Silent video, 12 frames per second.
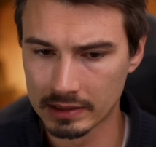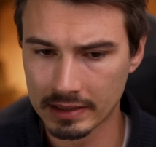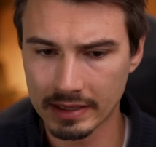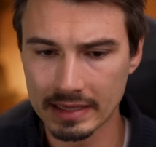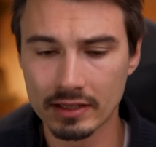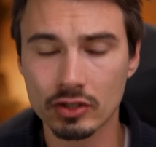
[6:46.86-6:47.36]

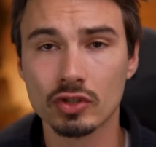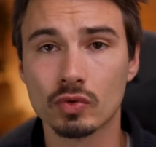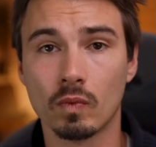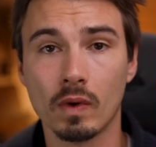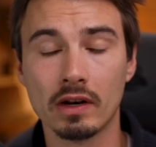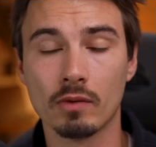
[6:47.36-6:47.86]
Now again, that's
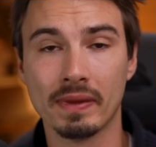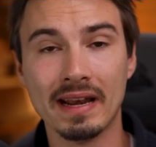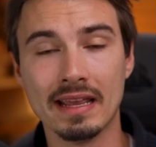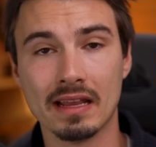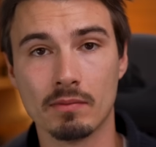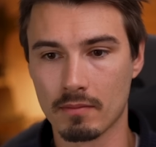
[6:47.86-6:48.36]
just one
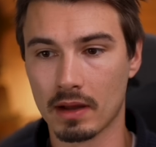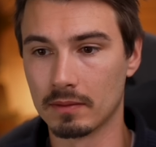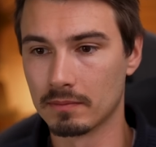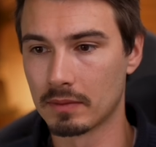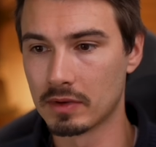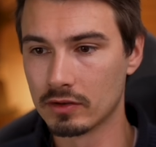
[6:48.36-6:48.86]
opinion,
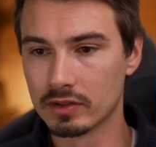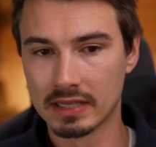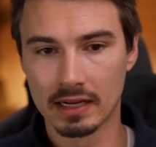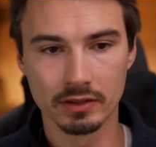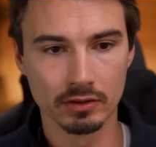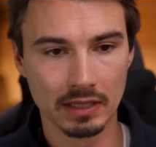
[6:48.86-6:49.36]
but I'm here to
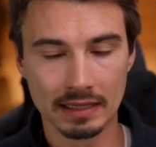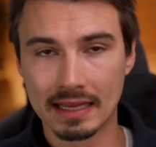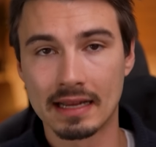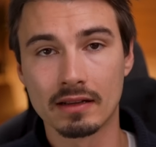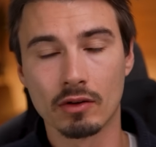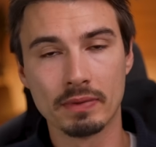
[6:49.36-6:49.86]
tell you that
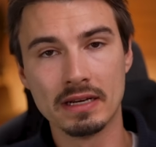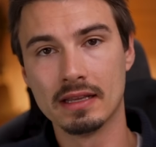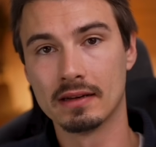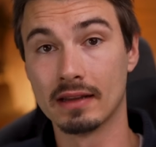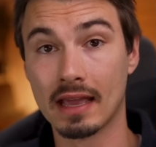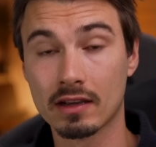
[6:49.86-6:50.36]
that
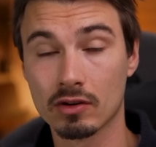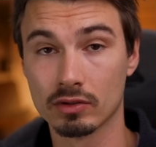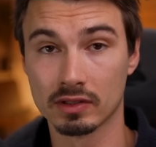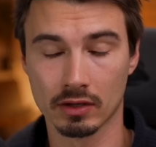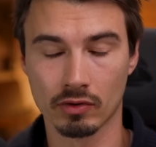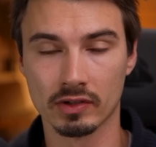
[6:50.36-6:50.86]
opinion
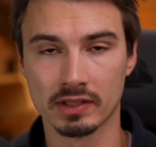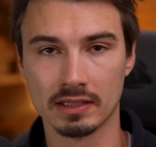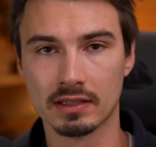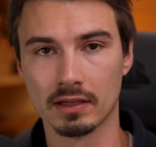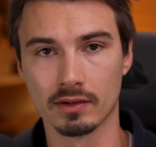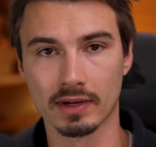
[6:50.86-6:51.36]
echoes across the
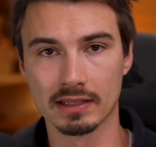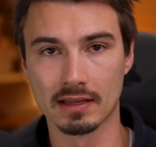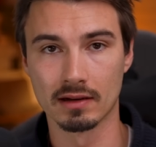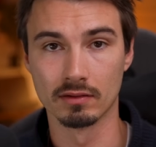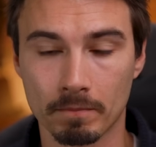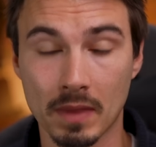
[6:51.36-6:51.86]
internet right
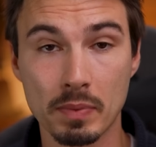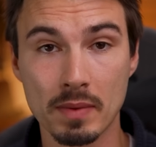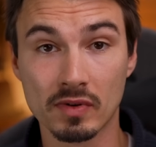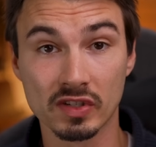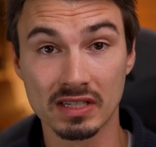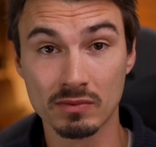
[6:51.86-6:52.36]
now. And
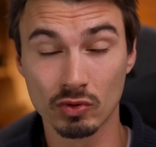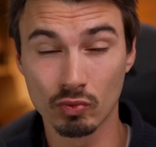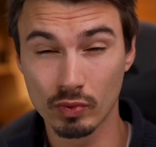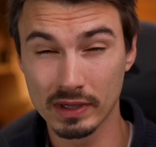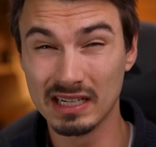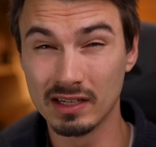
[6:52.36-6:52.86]
people seem to
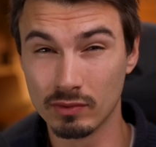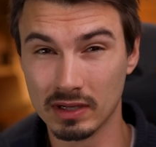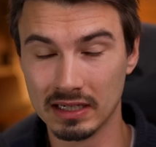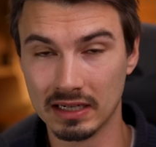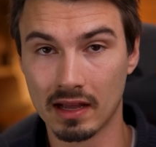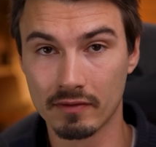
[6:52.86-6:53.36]
really,
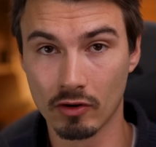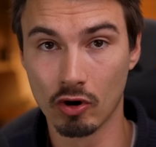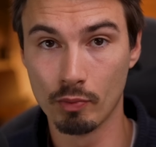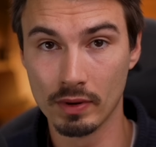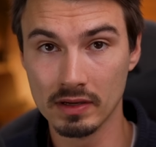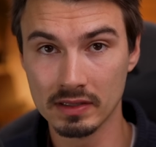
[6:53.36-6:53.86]
really love
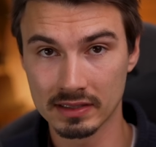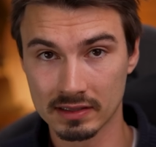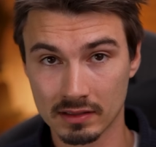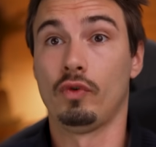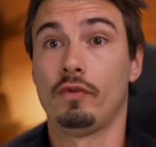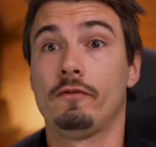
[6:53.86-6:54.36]

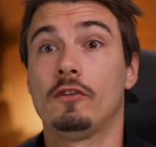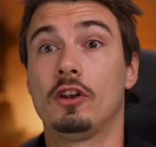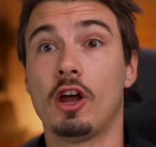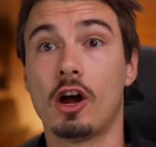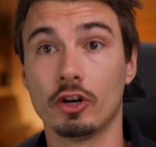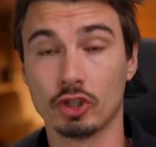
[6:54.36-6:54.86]
Opus with
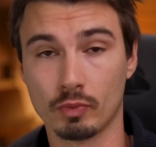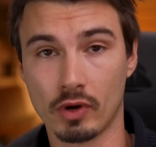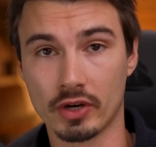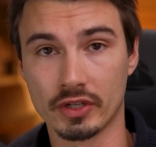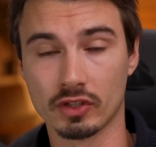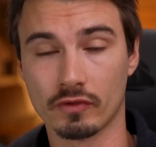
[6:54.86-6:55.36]
large
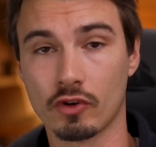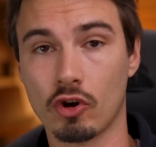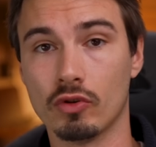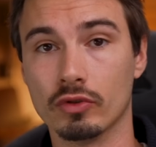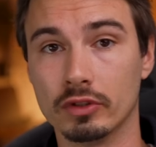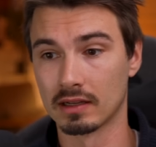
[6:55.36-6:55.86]
bodies of
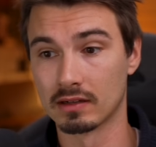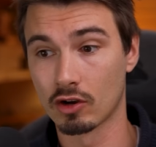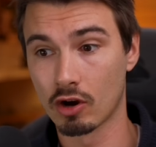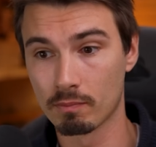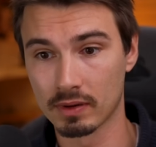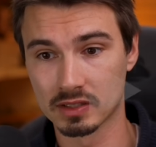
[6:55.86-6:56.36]
code and
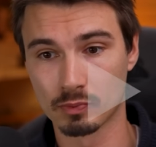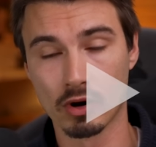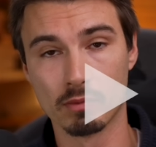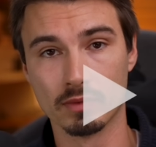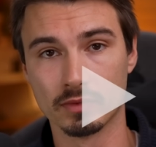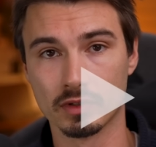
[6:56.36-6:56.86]
complex
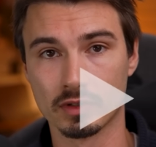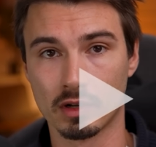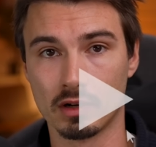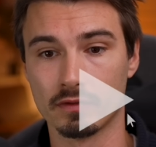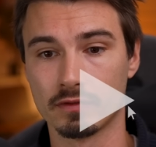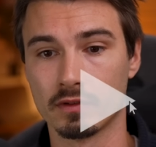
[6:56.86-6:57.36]
problems to
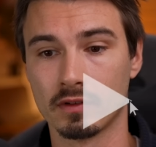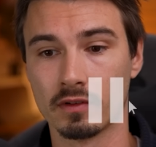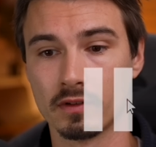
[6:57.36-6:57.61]
solve.